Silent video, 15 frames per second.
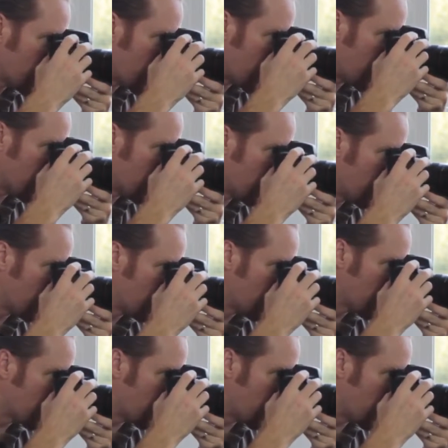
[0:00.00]
speed
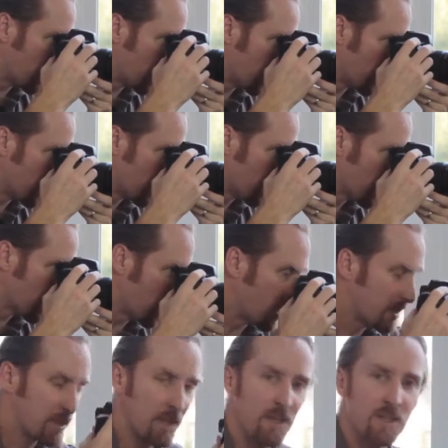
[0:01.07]
to what you want. So
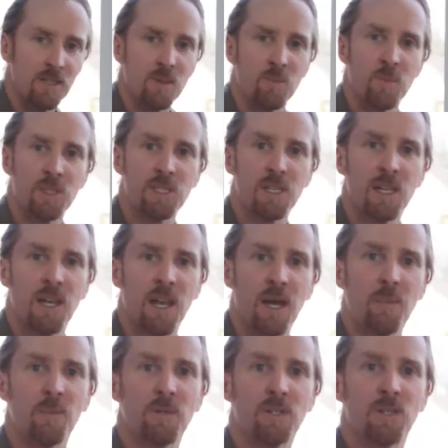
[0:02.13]
let's say there's a particular
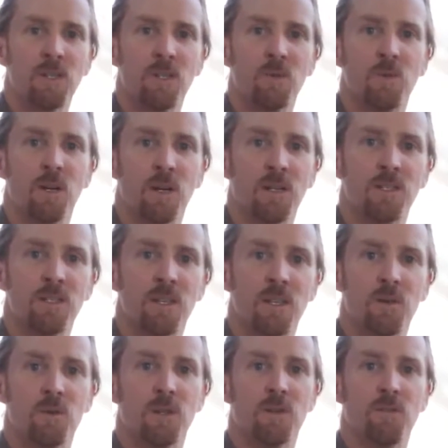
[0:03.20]
aperture you want. Let's say
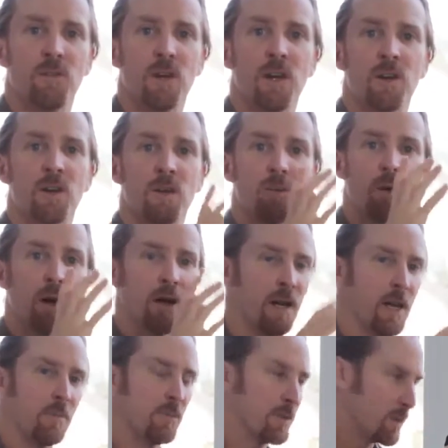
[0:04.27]
you want a very wide
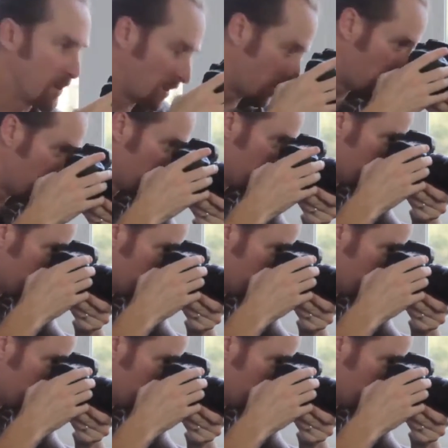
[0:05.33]
aperture.